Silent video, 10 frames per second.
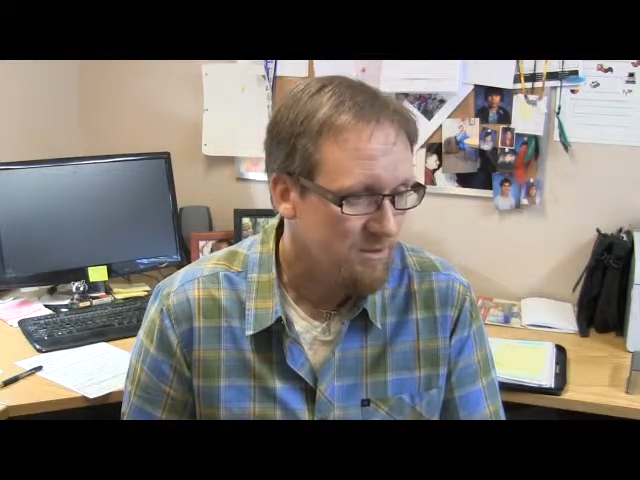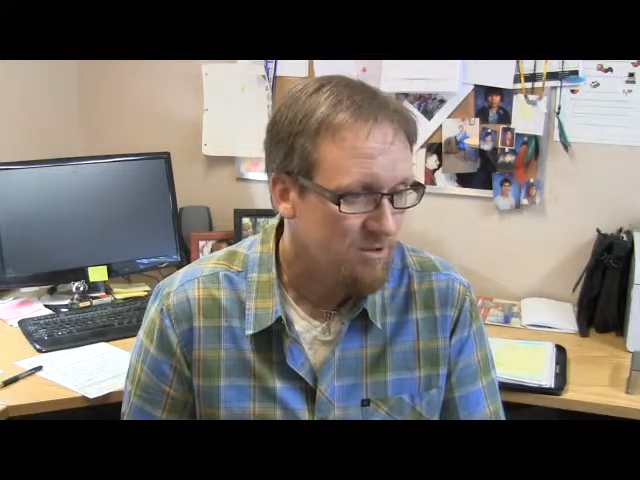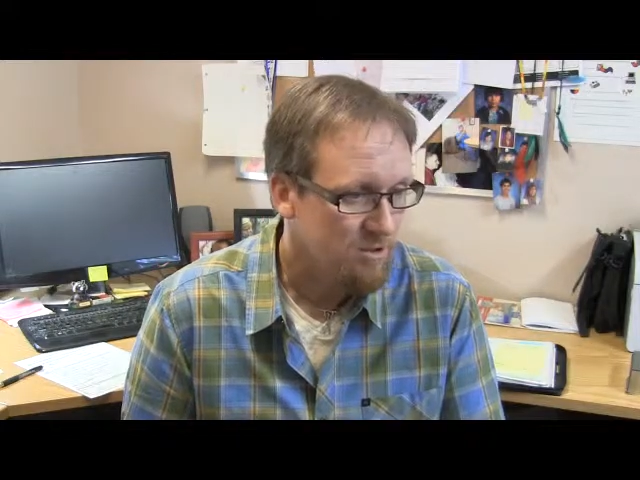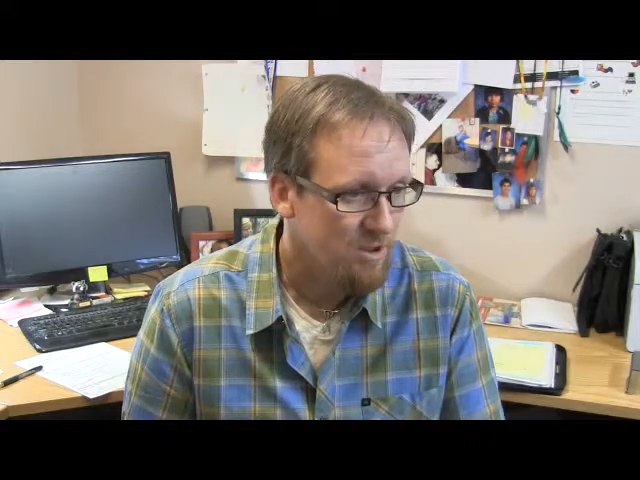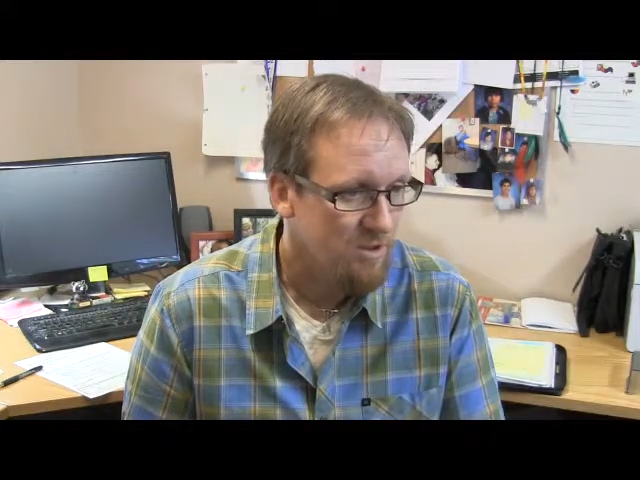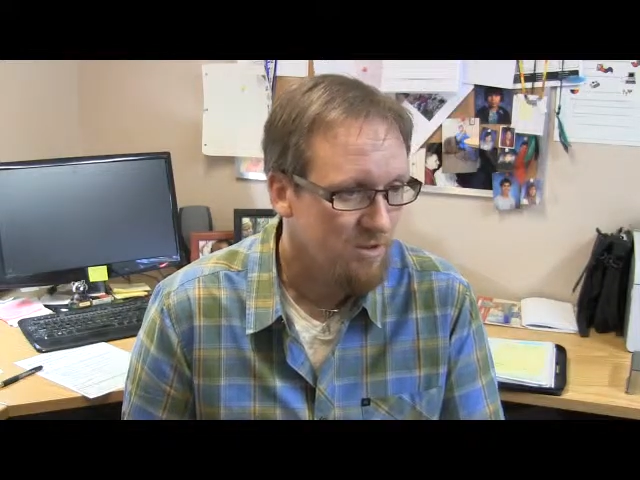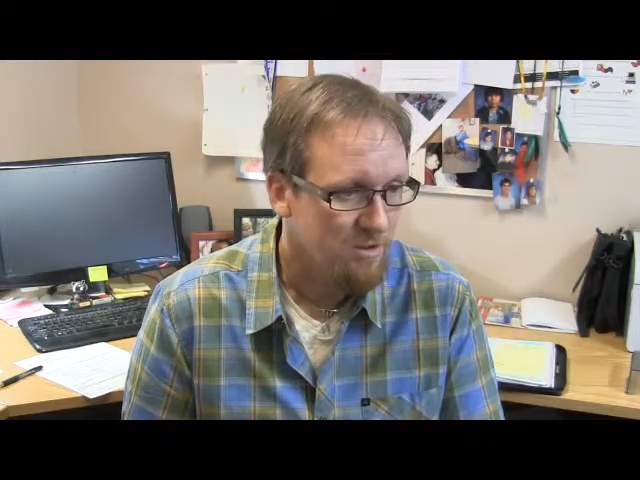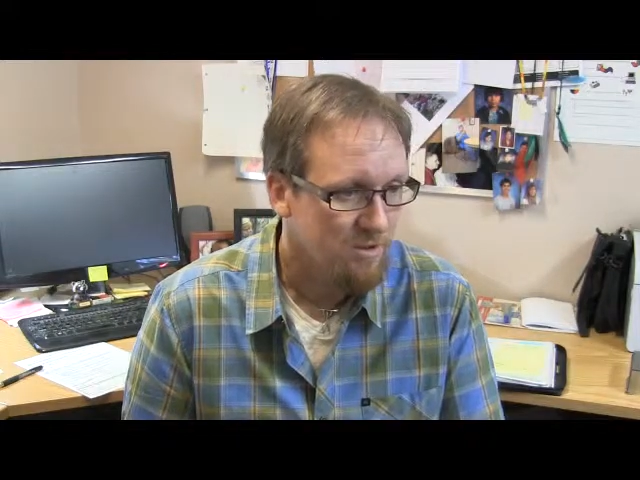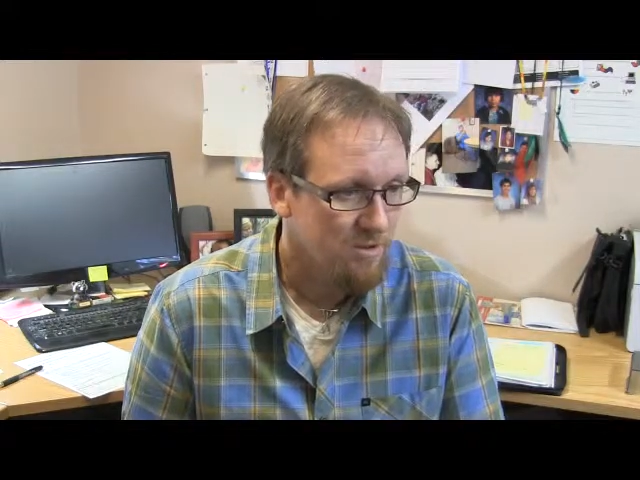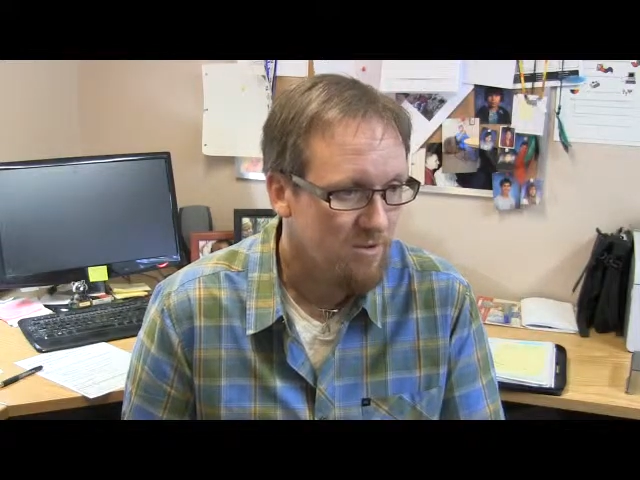Usually
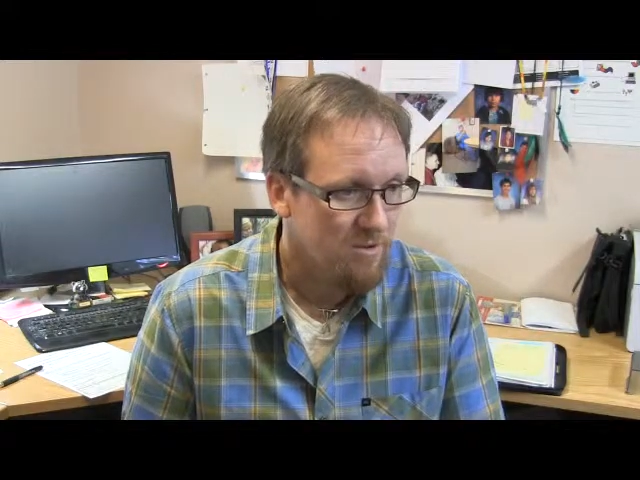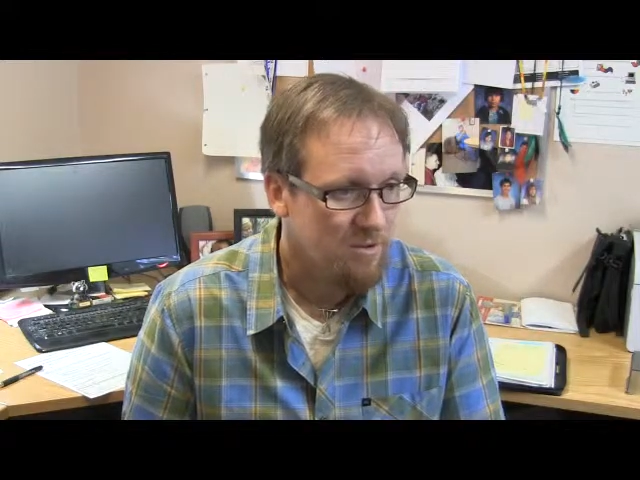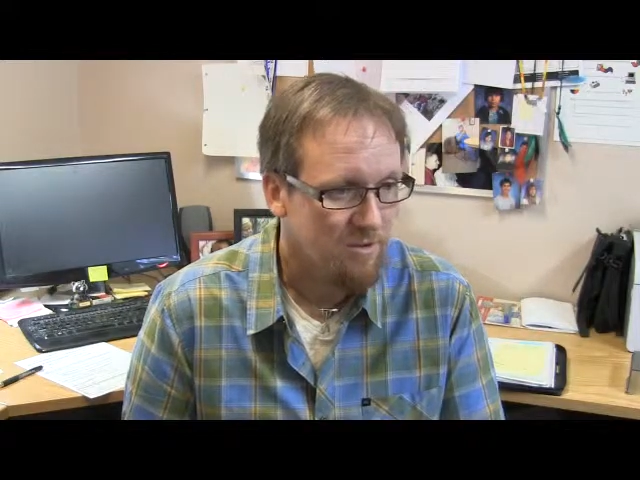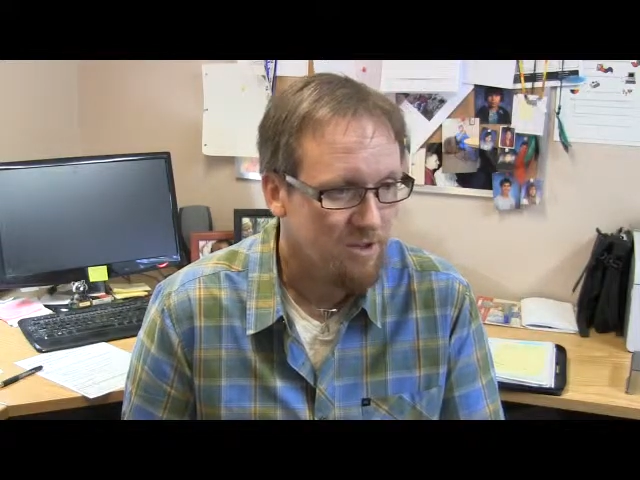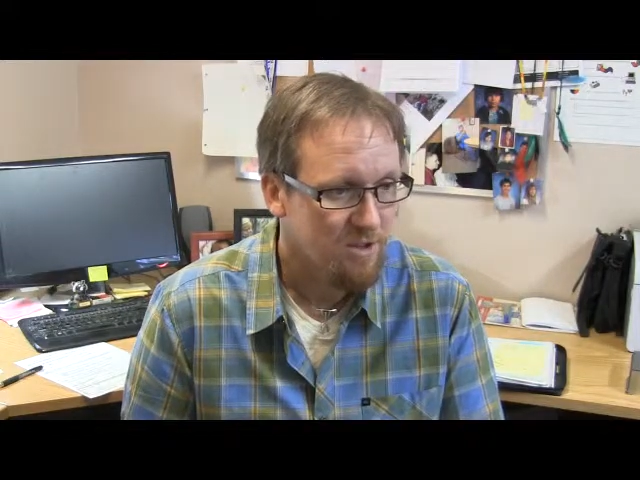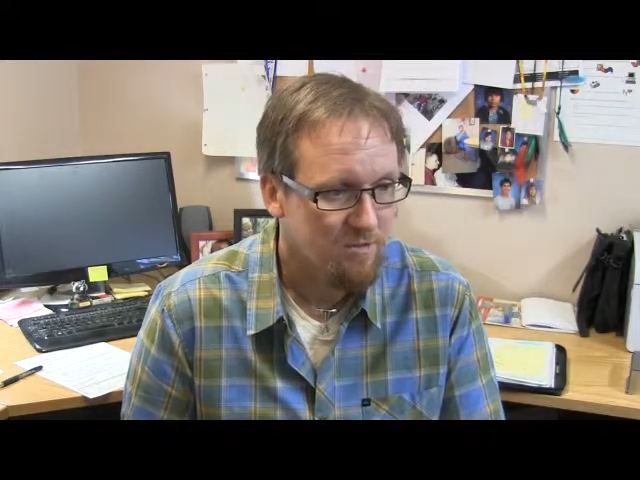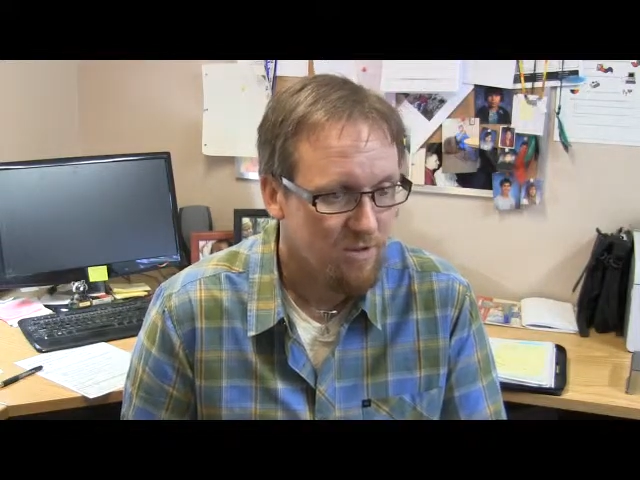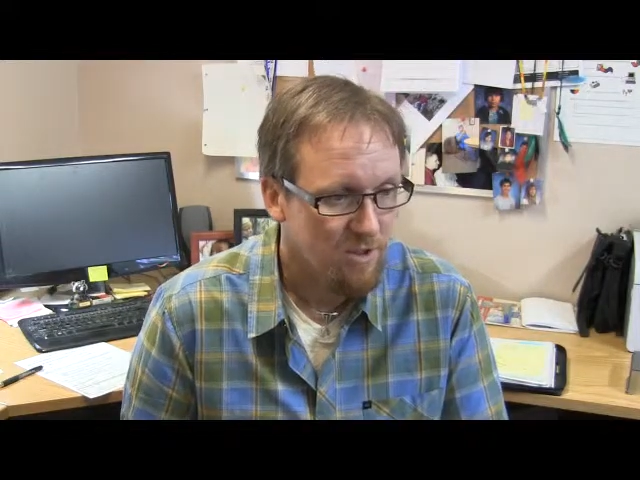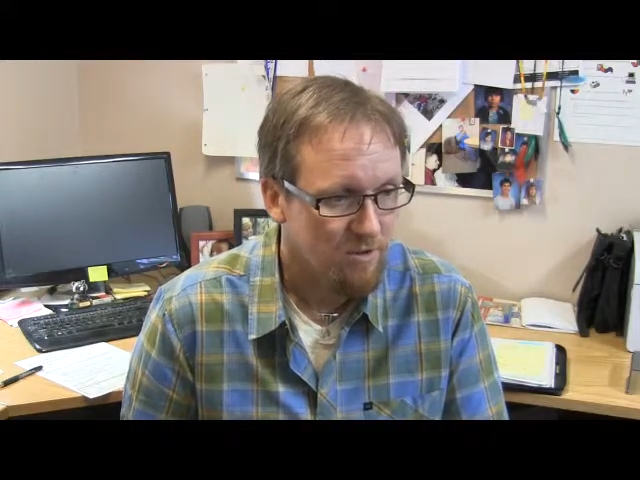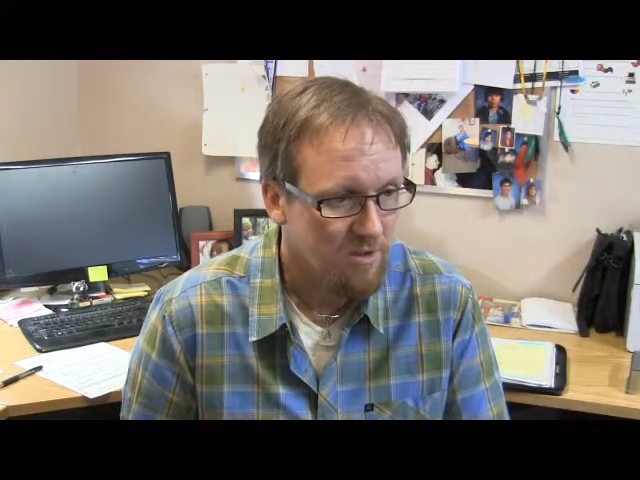those are situations where
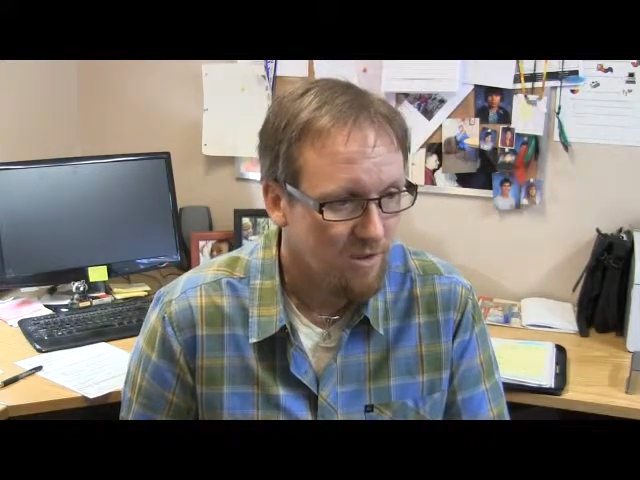children